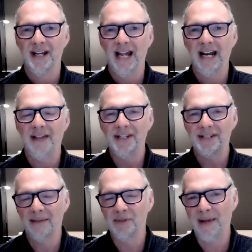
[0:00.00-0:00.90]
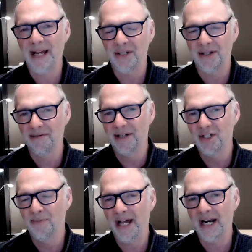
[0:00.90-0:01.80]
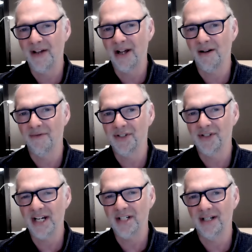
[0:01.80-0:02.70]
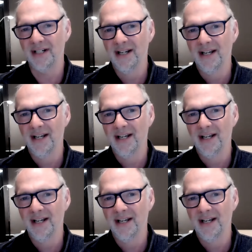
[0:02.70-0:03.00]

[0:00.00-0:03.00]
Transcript: And, and this comes back to the original part of our conversation.